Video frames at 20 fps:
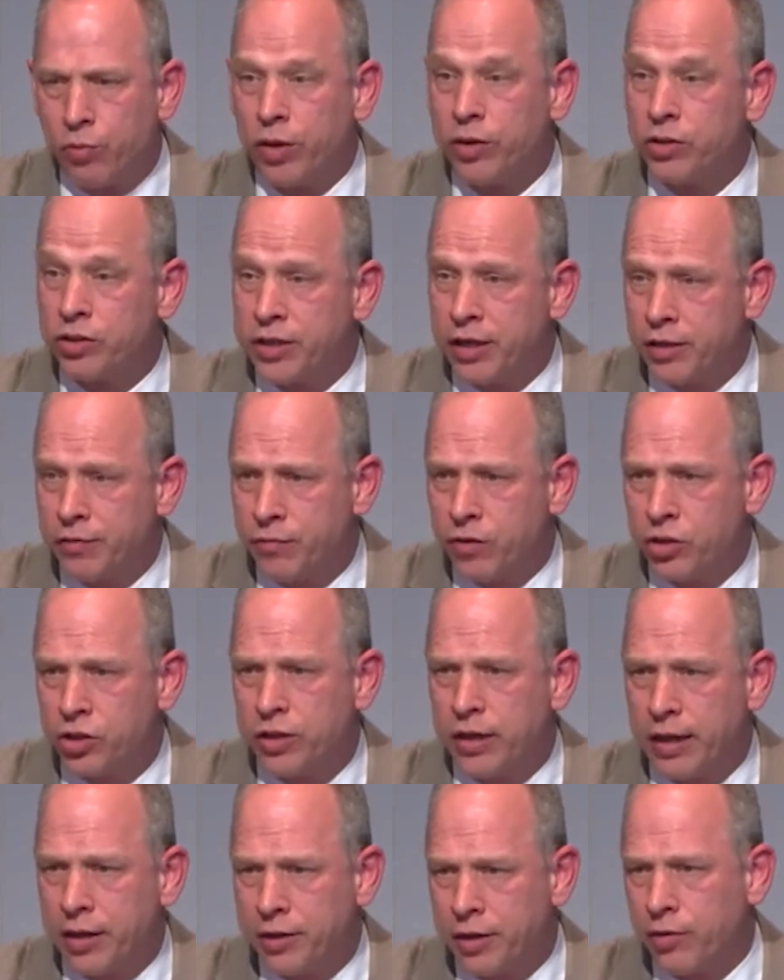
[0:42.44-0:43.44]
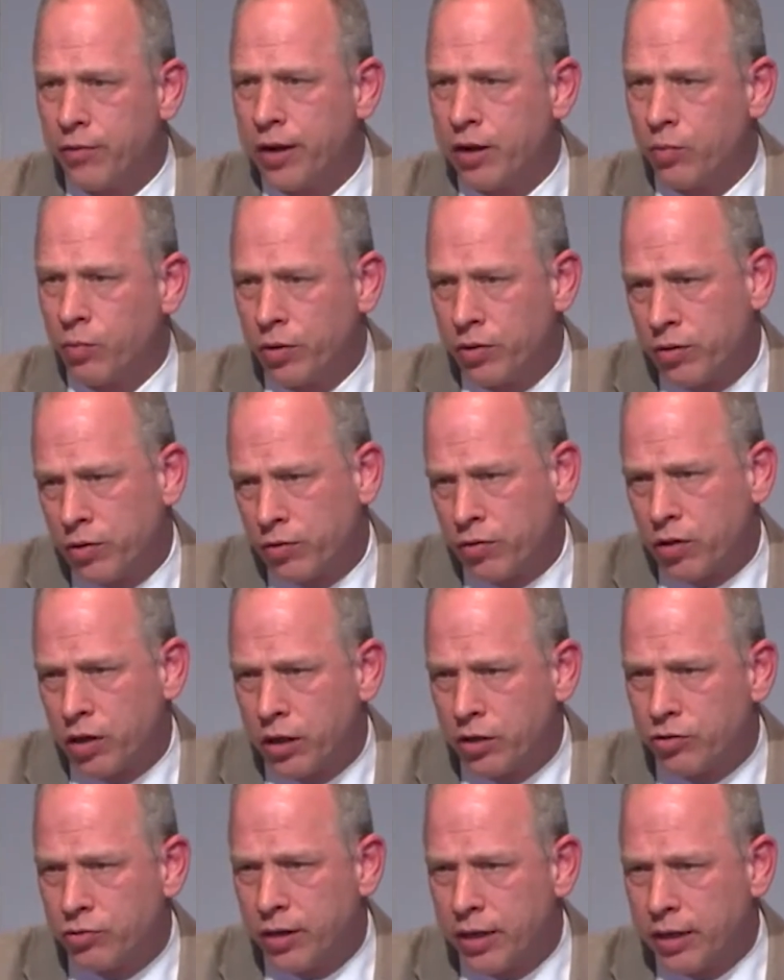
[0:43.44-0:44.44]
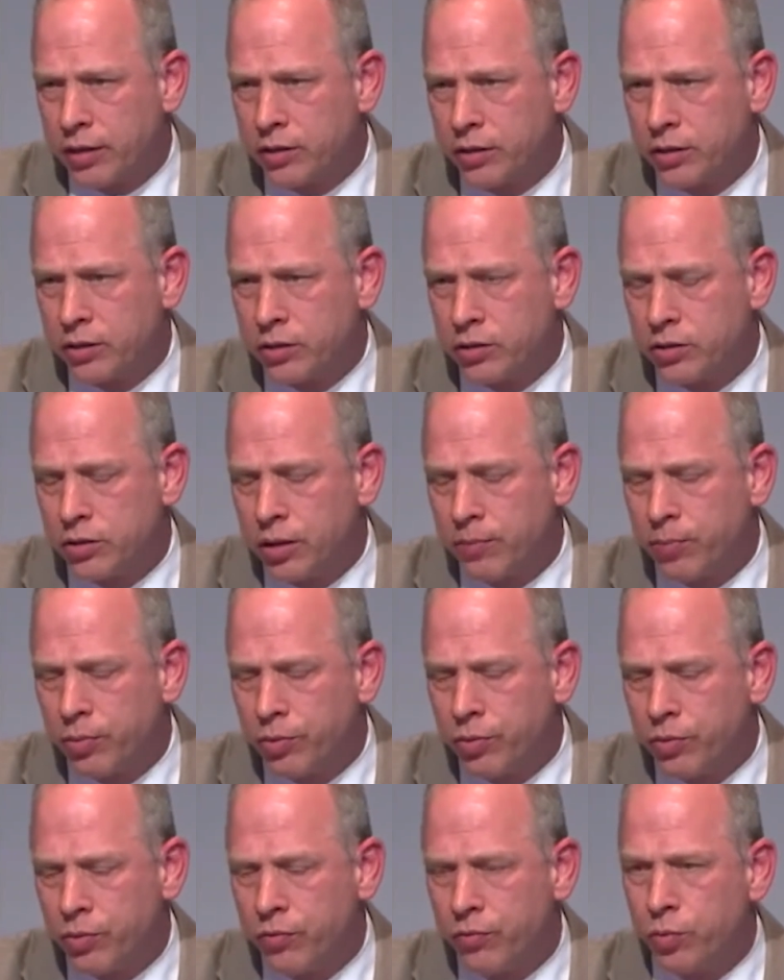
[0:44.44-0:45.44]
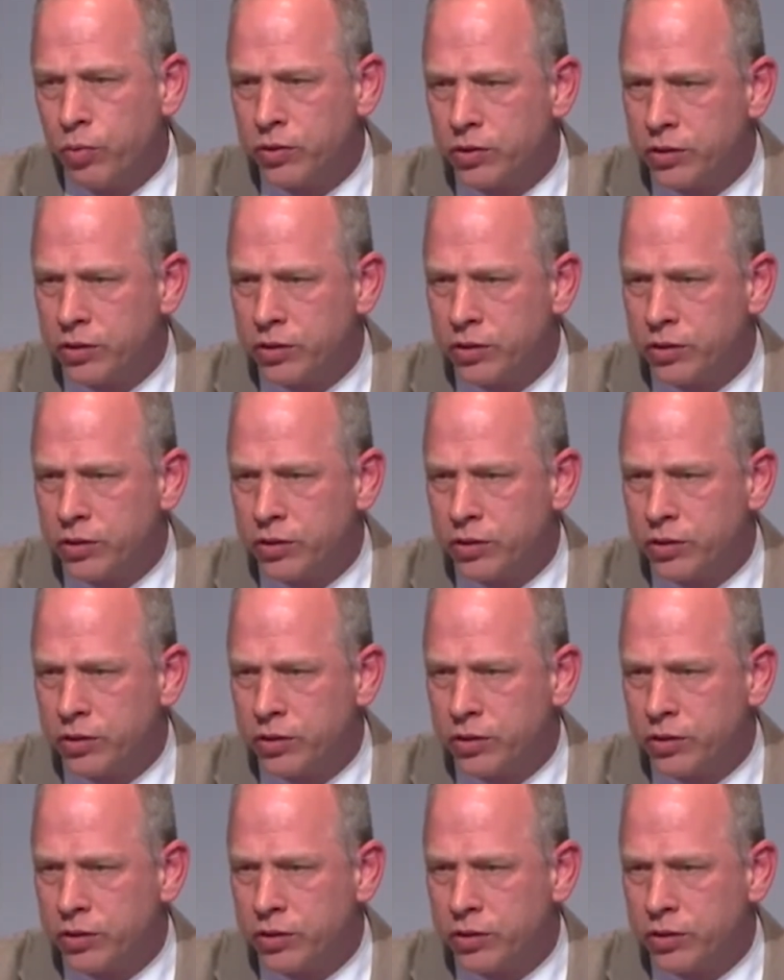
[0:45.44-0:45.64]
As we understand the functionality, granted, once this contract is approved,